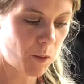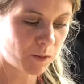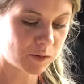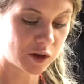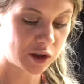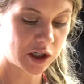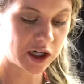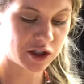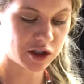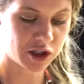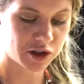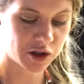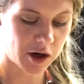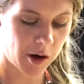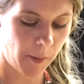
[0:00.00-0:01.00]
It's a nice
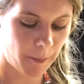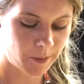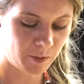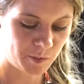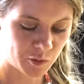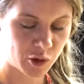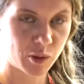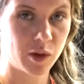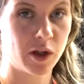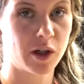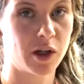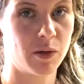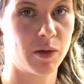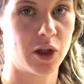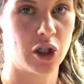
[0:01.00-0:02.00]
dessert. It's really
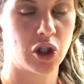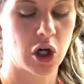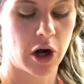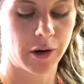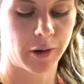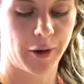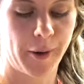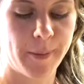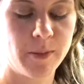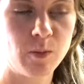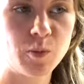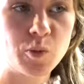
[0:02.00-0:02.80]
good with the chocolate.